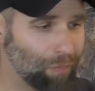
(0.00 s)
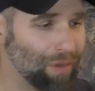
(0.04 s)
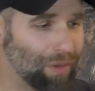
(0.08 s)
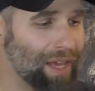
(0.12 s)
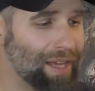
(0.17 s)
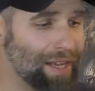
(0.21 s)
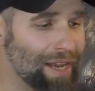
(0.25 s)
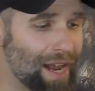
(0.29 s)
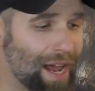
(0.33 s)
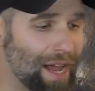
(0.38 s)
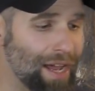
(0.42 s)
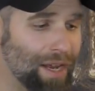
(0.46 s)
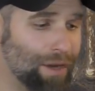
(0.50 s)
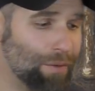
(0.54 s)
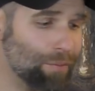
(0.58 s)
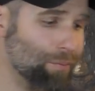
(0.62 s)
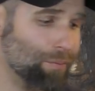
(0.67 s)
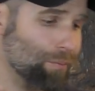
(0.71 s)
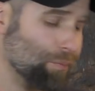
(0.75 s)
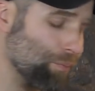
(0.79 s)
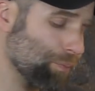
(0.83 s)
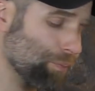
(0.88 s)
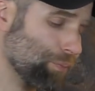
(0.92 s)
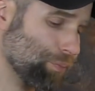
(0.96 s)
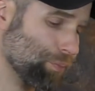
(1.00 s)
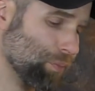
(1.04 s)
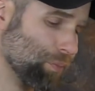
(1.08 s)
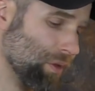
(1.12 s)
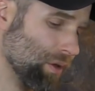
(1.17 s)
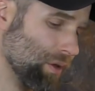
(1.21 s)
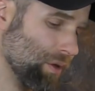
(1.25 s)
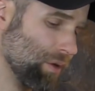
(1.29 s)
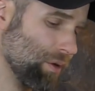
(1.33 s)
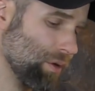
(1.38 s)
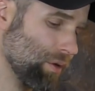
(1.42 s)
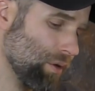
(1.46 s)
And I
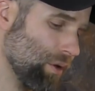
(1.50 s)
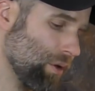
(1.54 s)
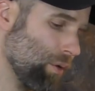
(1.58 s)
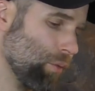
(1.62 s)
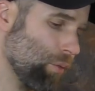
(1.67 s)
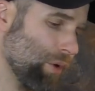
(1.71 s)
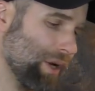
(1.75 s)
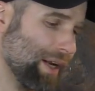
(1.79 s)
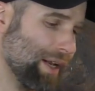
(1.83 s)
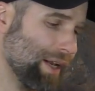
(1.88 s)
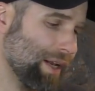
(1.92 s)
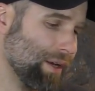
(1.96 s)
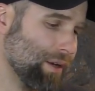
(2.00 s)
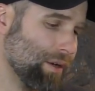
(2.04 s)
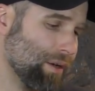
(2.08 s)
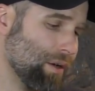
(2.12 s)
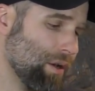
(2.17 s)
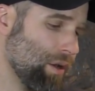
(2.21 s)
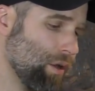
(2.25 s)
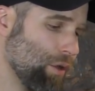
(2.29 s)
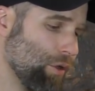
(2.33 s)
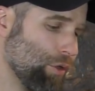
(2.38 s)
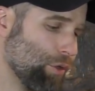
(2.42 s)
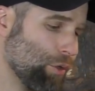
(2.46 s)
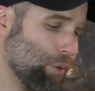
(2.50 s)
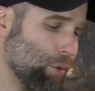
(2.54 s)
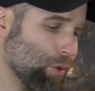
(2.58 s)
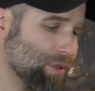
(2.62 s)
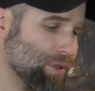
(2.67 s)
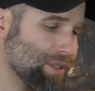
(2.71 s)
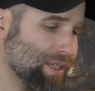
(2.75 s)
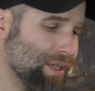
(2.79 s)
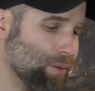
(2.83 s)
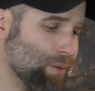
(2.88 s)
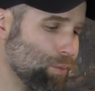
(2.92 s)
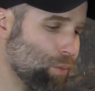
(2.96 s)
really
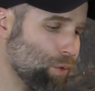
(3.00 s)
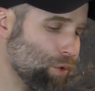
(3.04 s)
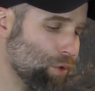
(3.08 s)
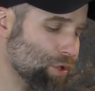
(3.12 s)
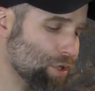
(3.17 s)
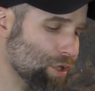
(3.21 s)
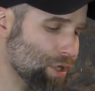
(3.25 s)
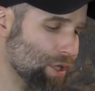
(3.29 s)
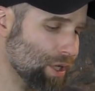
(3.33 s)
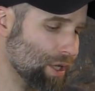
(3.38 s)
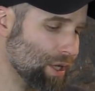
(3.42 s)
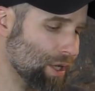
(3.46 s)
thought it would